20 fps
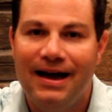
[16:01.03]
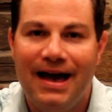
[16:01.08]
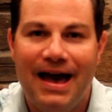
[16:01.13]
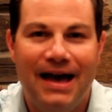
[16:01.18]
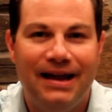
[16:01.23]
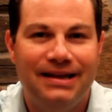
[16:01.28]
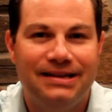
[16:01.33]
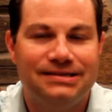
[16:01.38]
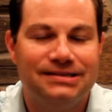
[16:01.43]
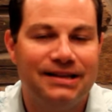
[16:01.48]

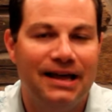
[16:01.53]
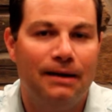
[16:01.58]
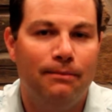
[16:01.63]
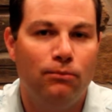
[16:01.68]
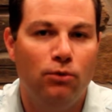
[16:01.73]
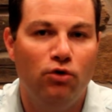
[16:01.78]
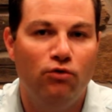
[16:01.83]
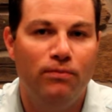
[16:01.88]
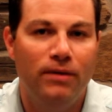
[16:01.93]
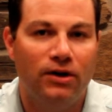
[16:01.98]
any slight
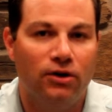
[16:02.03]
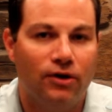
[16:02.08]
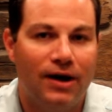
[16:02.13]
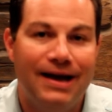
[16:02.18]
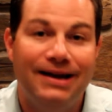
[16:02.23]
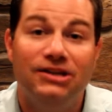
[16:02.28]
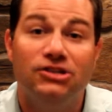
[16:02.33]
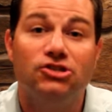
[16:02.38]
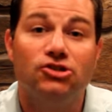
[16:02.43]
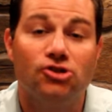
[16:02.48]
movement or
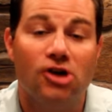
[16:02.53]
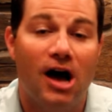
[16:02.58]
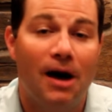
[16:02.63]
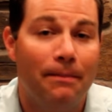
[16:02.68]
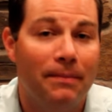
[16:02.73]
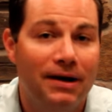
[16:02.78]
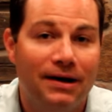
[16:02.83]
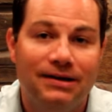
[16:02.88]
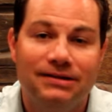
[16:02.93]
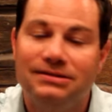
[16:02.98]
any
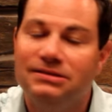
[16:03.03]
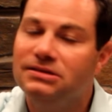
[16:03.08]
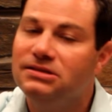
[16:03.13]
stop,